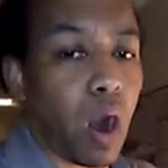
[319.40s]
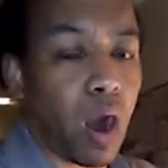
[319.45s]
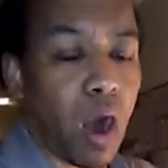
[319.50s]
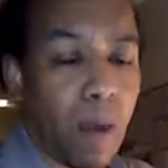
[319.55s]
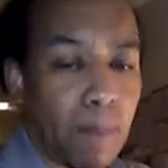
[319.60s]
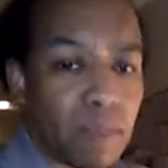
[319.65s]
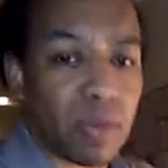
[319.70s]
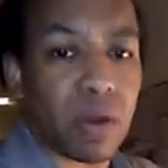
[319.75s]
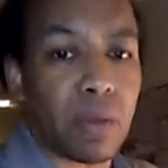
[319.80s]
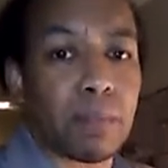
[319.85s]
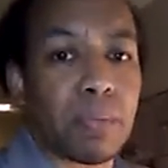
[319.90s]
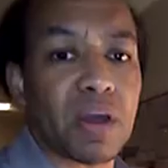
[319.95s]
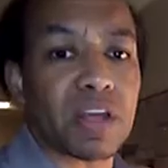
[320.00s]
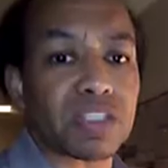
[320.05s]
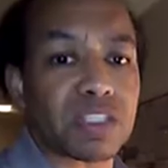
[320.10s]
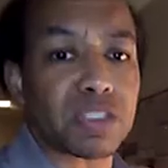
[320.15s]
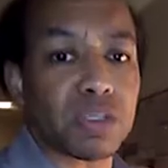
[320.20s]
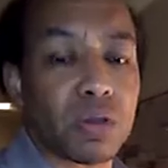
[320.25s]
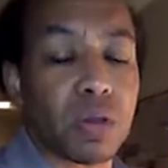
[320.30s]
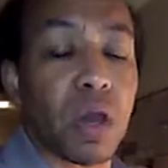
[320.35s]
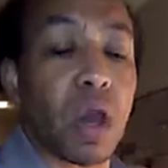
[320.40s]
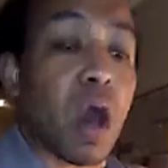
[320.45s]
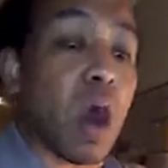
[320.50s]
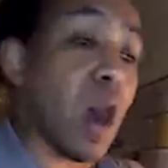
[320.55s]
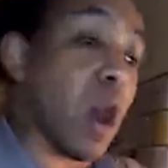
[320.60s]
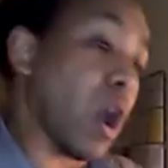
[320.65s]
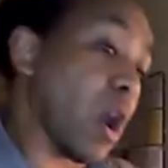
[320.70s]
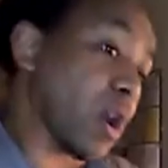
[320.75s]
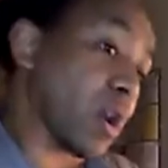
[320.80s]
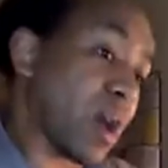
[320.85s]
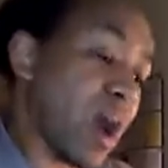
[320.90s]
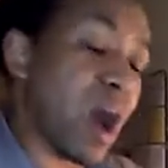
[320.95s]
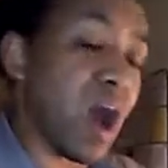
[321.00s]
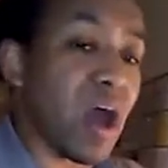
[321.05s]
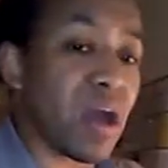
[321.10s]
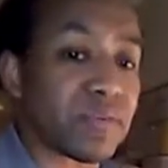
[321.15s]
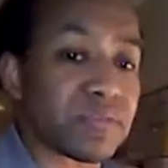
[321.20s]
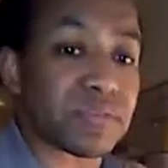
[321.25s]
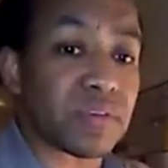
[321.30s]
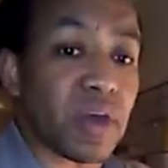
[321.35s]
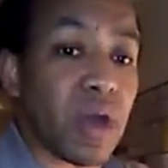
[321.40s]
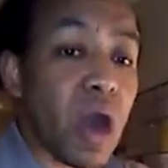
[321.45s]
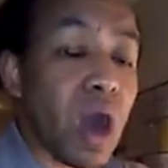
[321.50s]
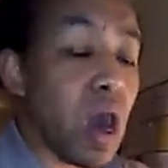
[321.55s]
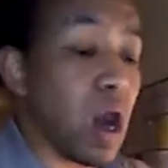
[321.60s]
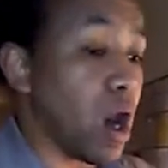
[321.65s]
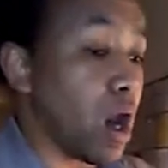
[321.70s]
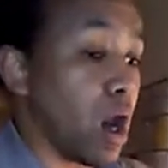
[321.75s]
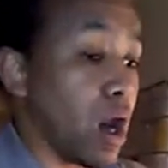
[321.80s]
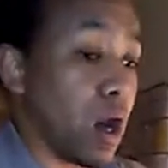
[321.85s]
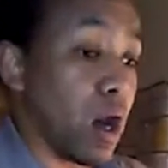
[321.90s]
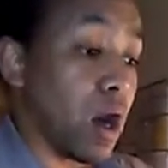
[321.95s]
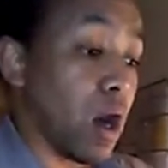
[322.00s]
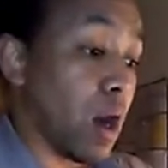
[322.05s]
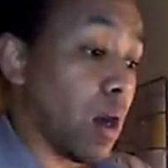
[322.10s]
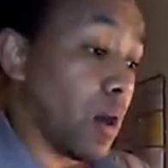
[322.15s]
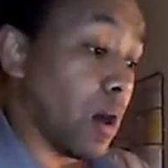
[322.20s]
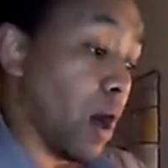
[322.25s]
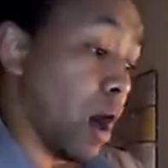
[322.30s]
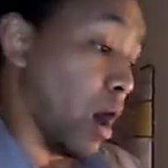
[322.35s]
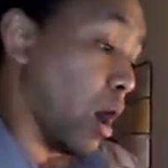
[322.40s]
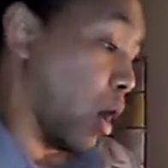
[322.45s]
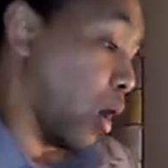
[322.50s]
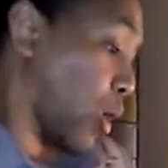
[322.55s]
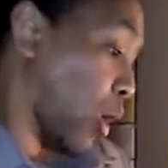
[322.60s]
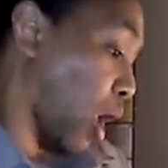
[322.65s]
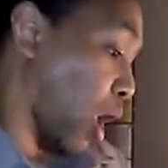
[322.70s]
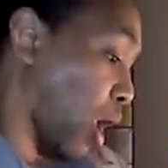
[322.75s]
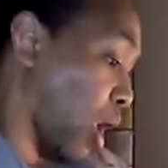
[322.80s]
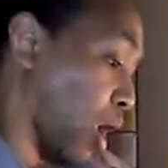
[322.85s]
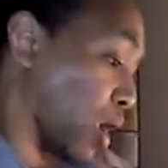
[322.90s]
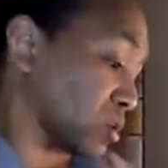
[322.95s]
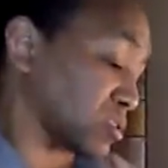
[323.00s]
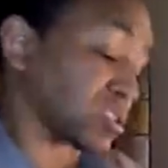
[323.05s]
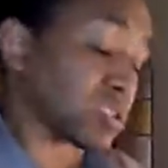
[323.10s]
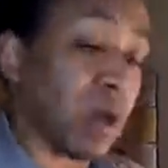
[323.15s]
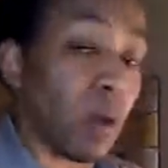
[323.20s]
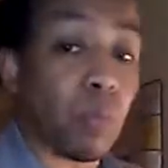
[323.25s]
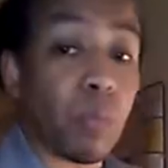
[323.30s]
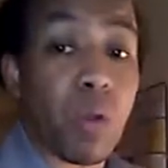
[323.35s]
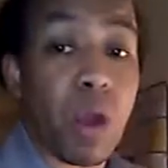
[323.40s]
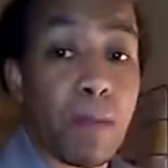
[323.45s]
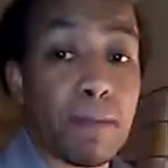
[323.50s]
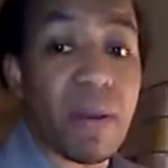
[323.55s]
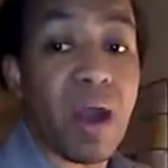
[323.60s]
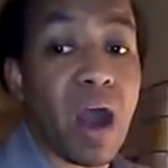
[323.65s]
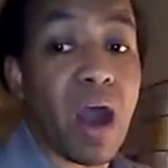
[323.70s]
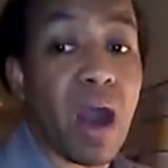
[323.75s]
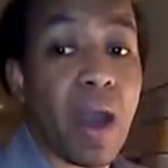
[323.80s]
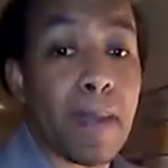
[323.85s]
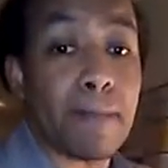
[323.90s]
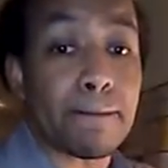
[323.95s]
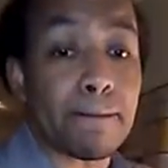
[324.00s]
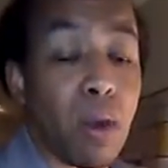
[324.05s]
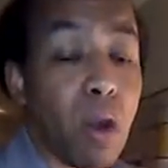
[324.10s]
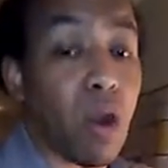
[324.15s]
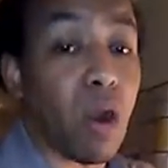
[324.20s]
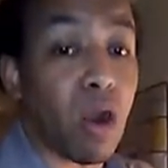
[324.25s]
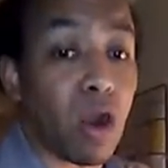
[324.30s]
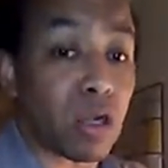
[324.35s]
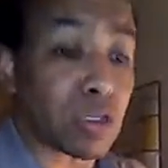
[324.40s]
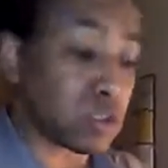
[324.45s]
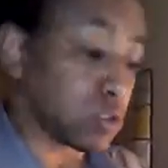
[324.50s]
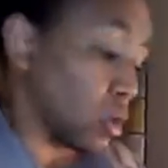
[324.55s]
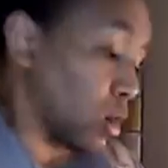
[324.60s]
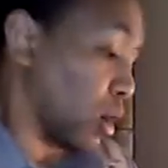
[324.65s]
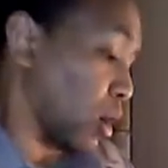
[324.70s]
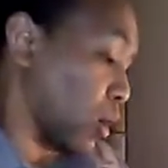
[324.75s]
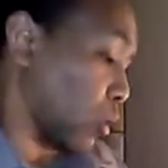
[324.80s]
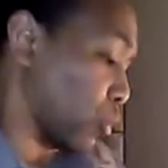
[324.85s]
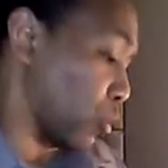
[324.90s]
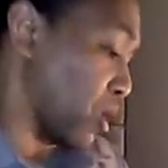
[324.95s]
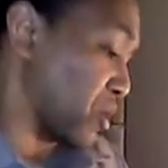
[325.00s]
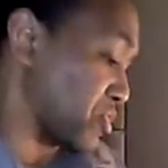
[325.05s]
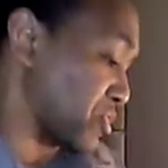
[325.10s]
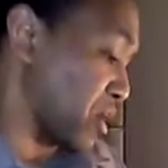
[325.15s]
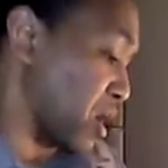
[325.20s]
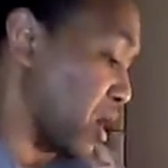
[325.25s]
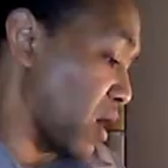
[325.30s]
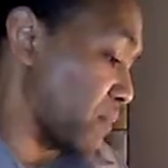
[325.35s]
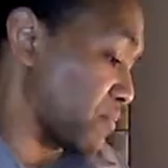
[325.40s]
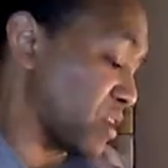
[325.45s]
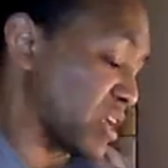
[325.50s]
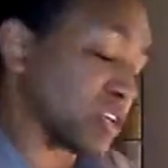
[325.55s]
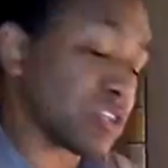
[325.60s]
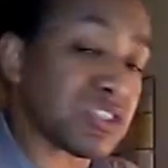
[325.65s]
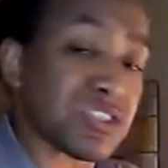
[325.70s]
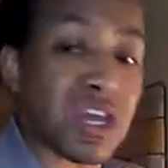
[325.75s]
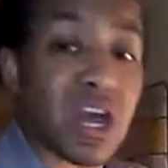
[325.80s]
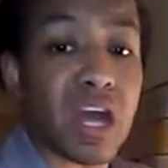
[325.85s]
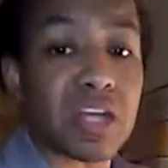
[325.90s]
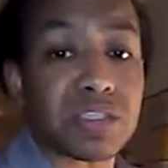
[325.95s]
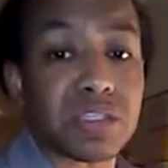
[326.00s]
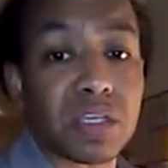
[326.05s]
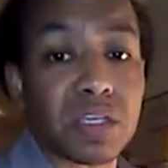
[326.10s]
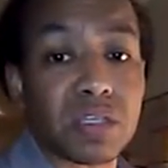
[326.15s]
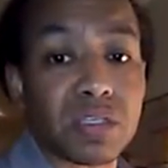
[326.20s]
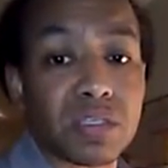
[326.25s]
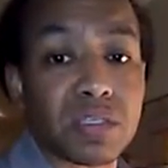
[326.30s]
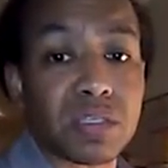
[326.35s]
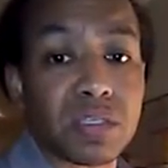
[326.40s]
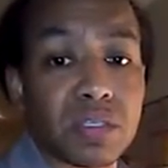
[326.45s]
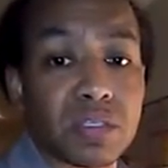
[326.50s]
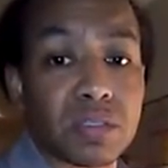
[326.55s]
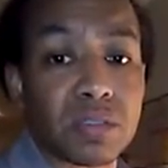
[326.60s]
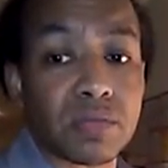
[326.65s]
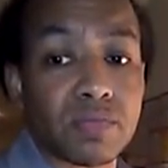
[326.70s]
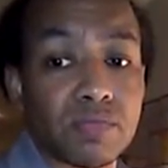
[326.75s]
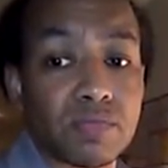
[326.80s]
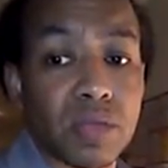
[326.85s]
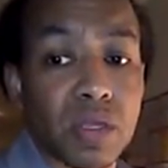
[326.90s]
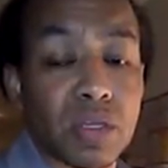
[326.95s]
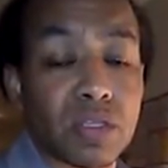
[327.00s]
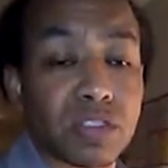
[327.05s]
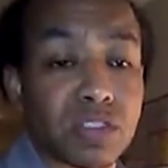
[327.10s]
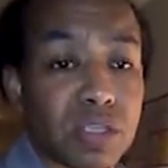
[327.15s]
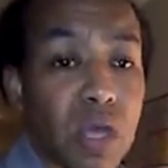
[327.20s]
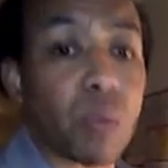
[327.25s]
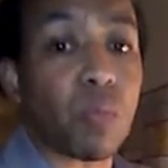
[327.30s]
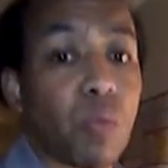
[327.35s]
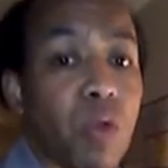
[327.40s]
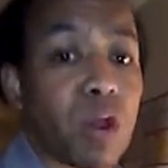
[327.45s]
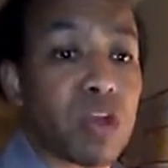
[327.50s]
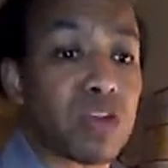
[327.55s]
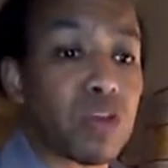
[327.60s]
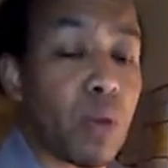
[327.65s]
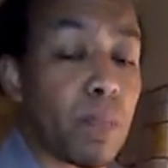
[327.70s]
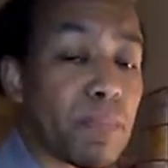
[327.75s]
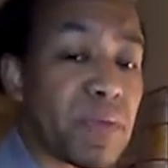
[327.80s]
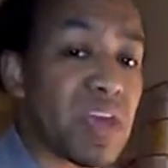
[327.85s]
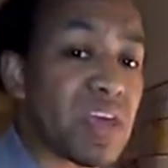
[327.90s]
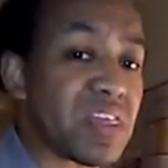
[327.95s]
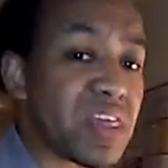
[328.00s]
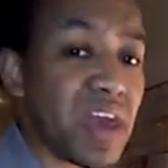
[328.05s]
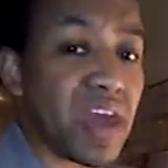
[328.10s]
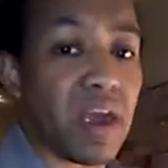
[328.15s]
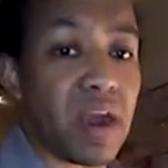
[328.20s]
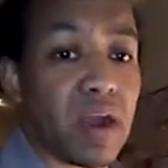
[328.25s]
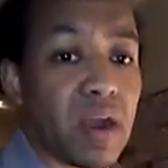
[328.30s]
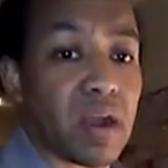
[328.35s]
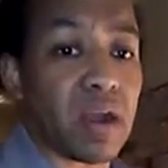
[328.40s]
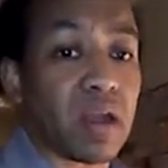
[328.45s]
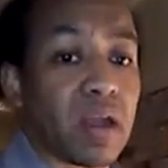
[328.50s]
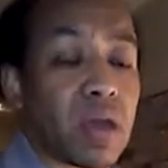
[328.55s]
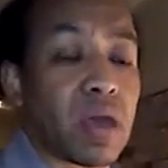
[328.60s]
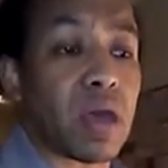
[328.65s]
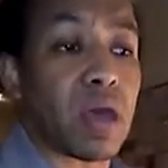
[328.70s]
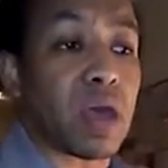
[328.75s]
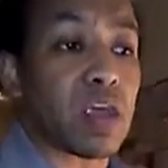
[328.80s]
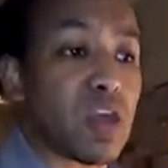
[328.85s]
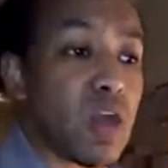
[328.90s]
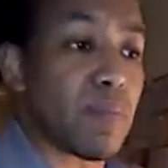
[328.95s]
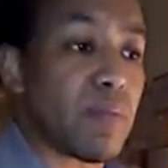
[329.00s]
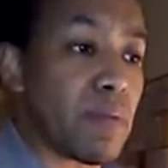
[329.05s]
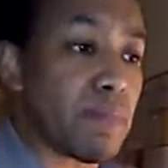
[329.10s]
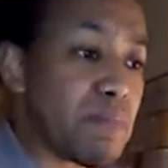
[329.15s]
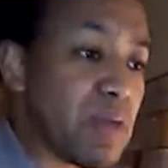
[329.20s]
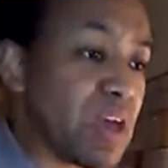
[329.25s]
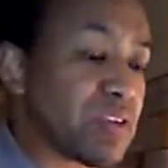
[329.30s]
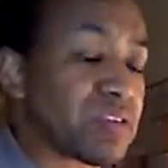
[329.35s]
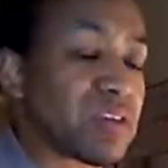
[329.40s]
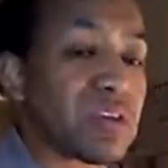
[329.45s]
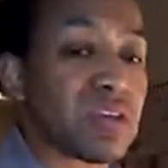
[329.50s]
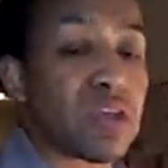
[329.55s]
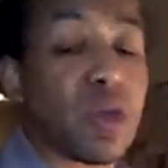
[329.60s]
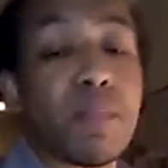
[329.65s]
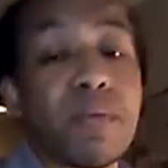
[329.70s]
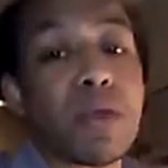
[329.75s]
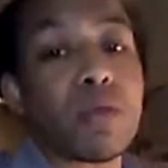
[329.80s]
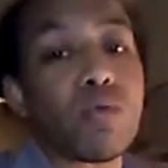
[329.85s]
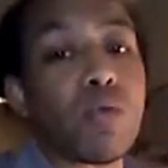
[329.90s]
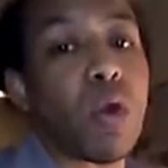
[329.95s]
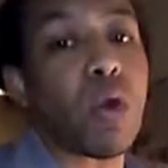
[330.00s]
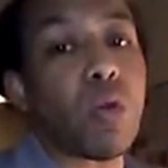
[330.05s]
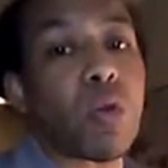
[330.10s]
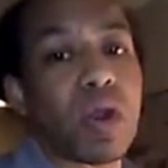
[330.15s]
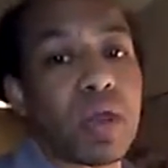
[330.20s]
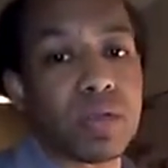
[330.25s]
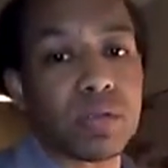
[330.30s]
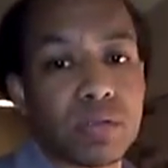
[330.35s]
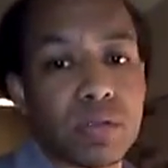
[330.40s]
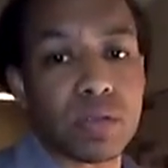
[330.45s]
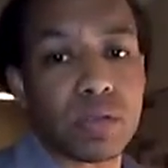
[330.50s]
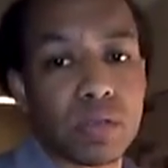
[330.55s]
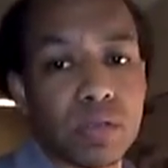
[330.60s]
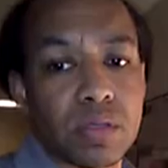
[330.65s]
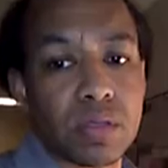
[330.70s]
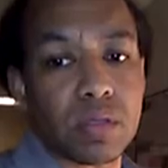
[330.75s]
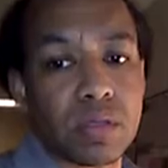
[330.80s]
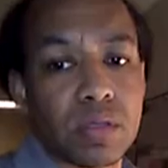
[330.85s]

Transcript: or I'm gonna put you uh, guys uh, uh, uh somewhere behind bars with um, these judges. Somewhere you'll be there. You'll be mentioned. You'll be ruined.